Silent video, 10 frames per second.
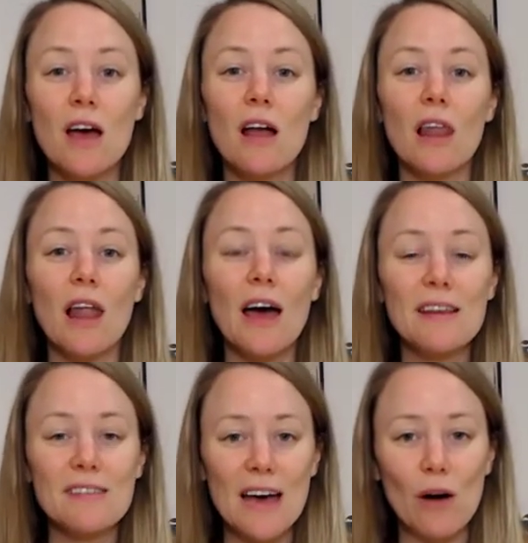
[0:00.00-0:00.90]
lie
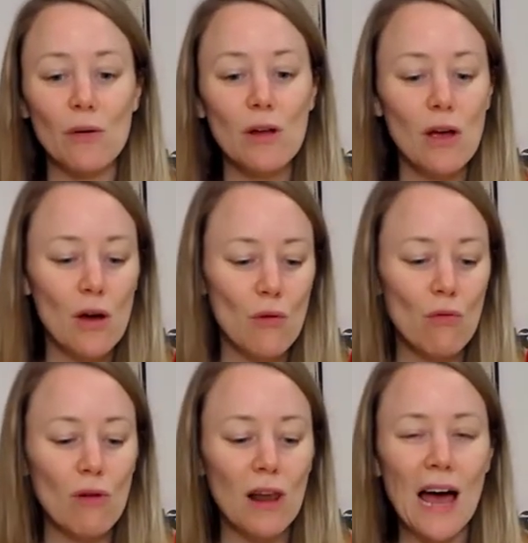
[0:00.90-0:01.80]
down,
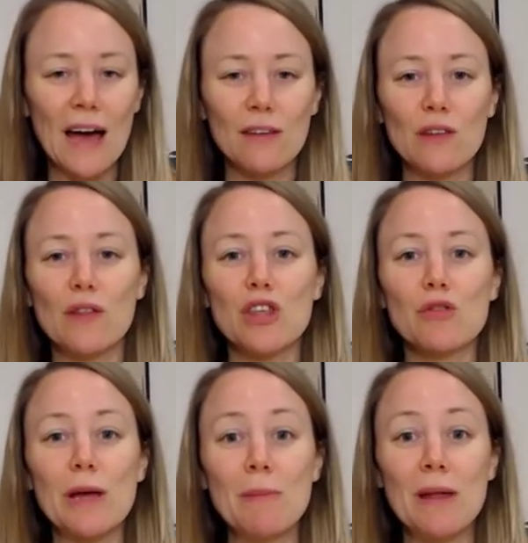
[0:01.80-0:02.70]
relax for
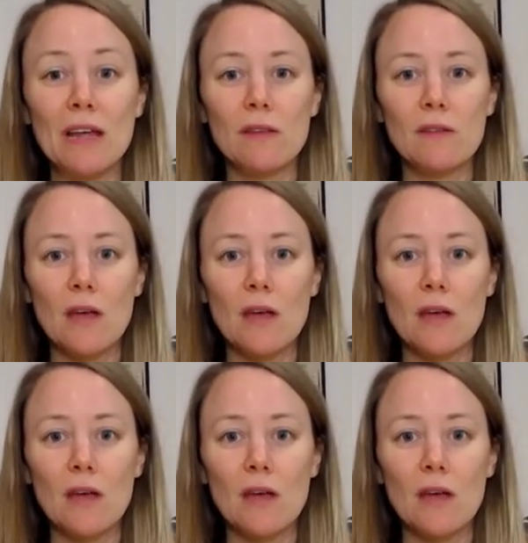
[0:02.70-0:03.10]
3 minutes,